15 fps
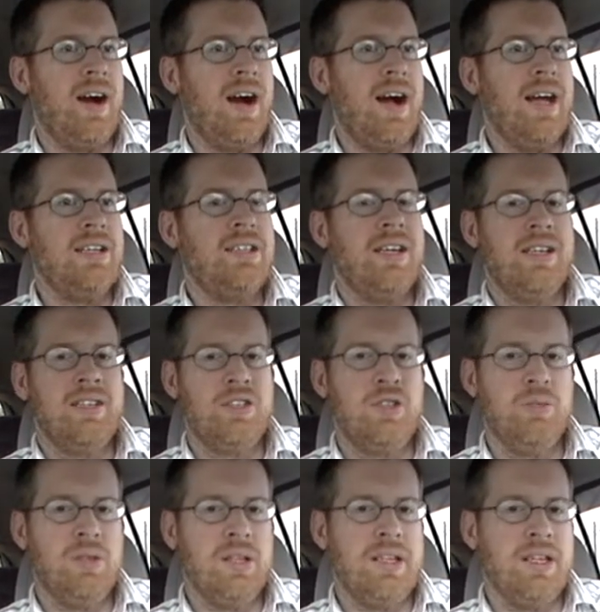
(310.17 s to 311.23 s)
I tend
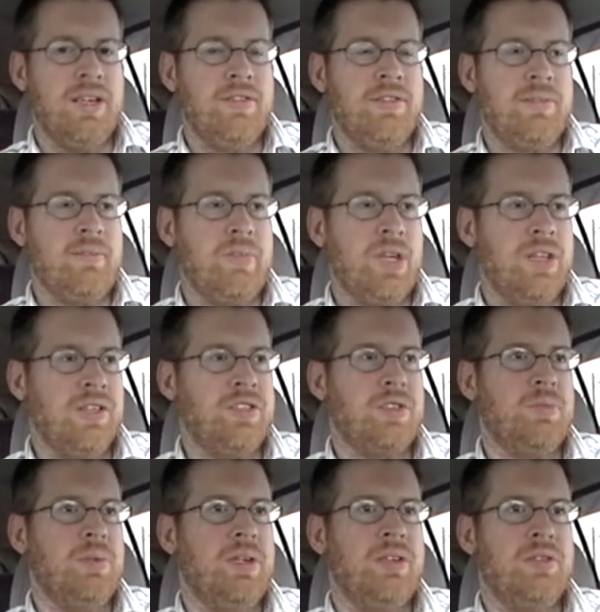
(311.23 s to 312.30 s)
to believe, and this
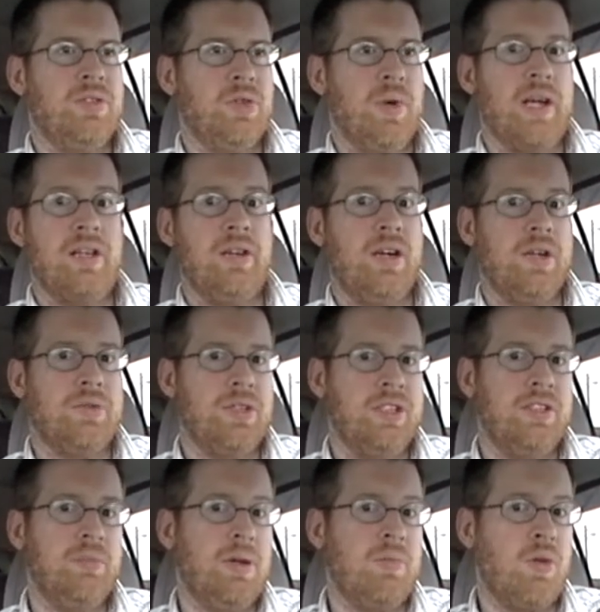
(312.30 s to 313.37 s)
has been directly
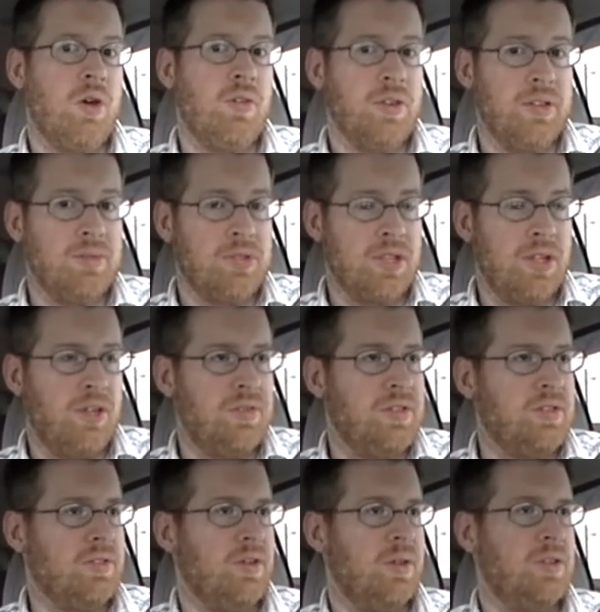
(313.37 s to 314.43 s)
contradicted by Marvel themselves,
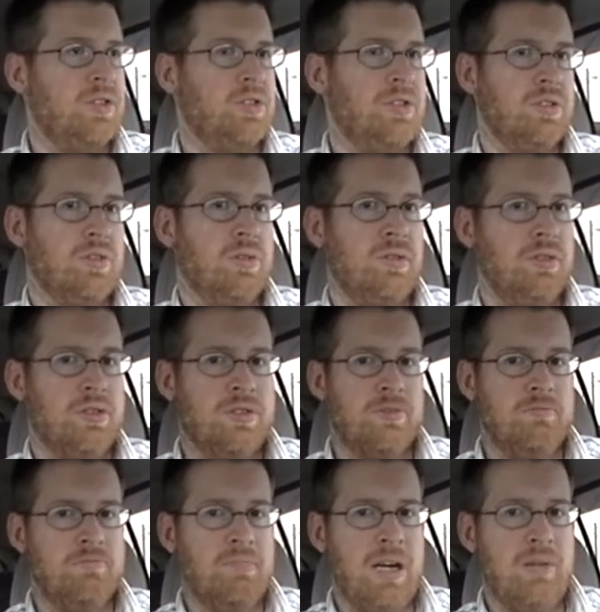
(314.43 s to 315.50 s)
so this is just, just
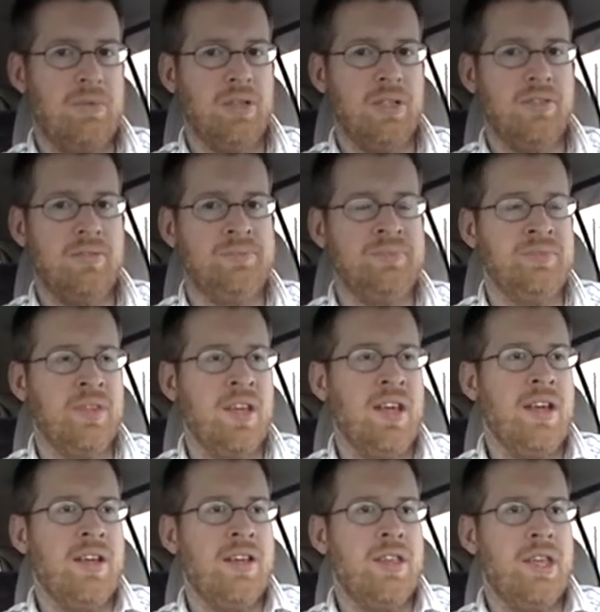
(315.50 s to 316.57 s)
my belief,
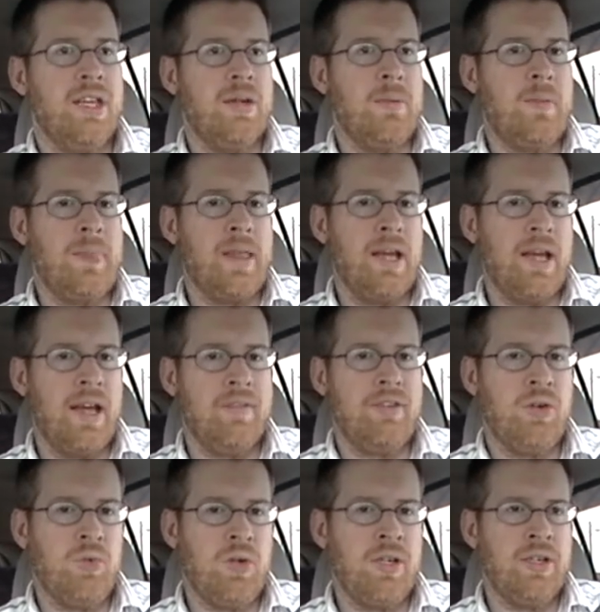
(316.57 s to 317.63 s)
that
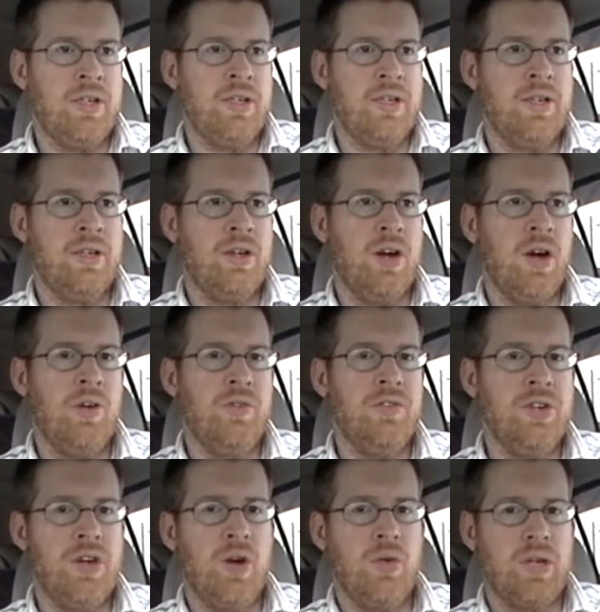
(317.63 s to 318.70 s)
everyone of
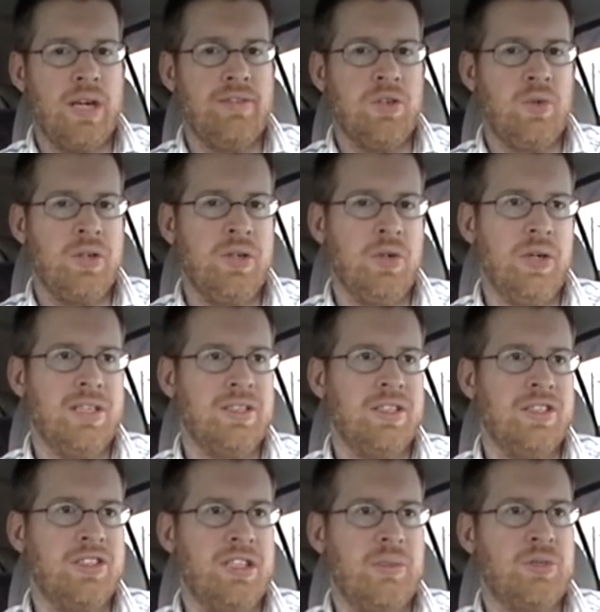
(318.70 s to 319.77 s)
note. Everyone who has an
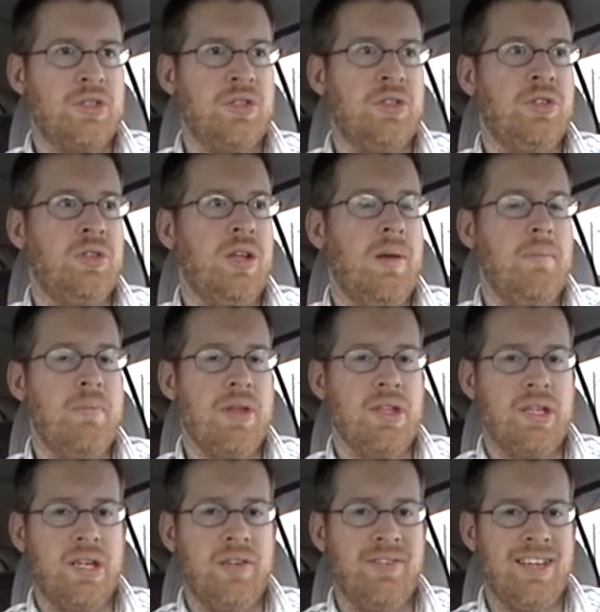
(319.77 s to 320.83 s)
exceptional
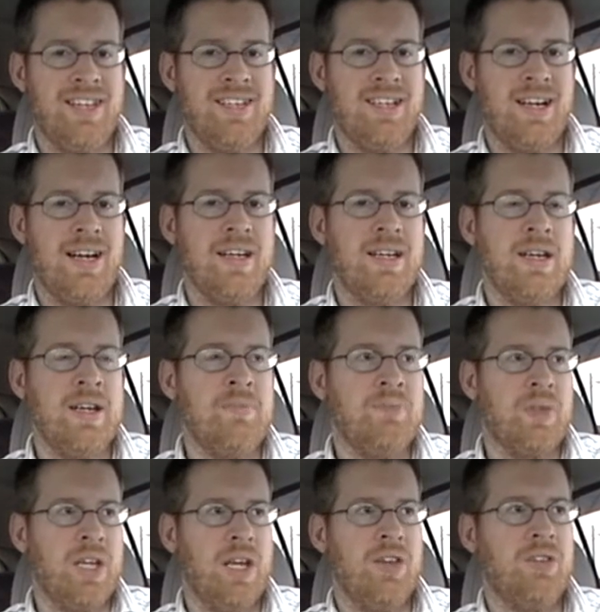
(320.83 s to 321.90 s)
ability of any kind
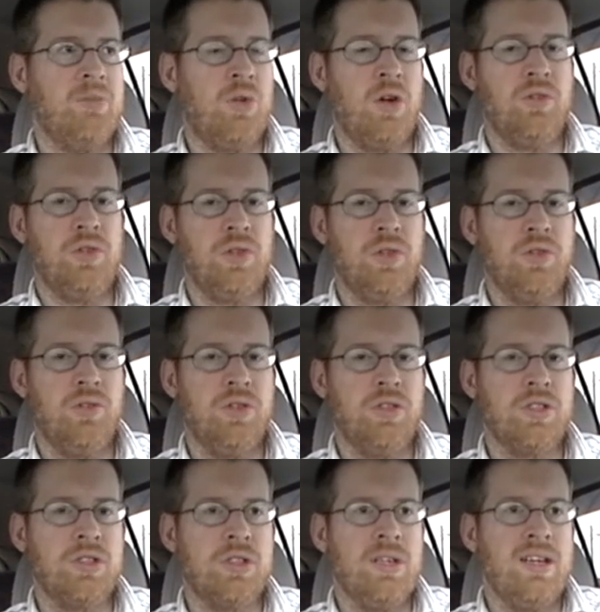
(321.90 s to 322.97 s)
in the Marvel
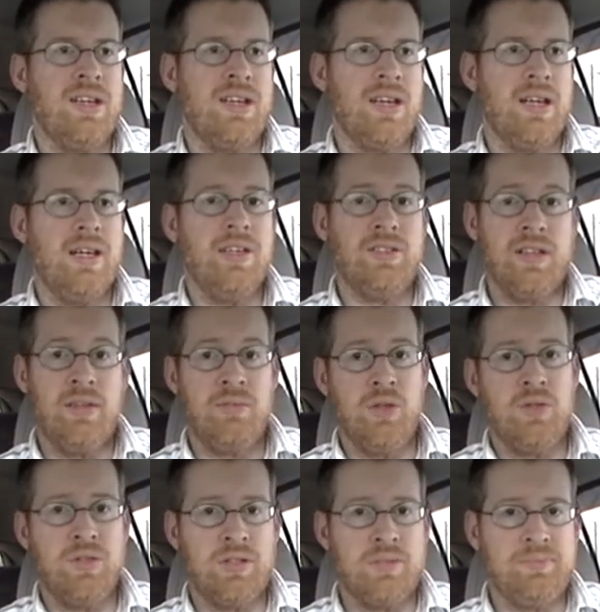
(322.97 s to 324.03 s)
Universe is a
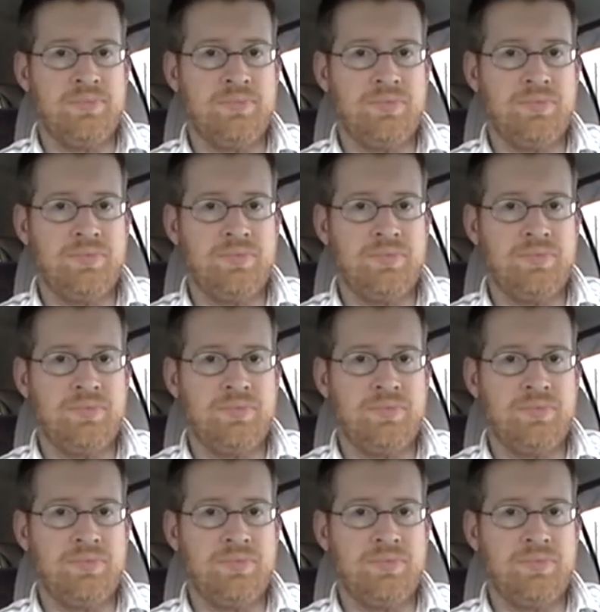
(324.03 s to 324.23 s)
mutant.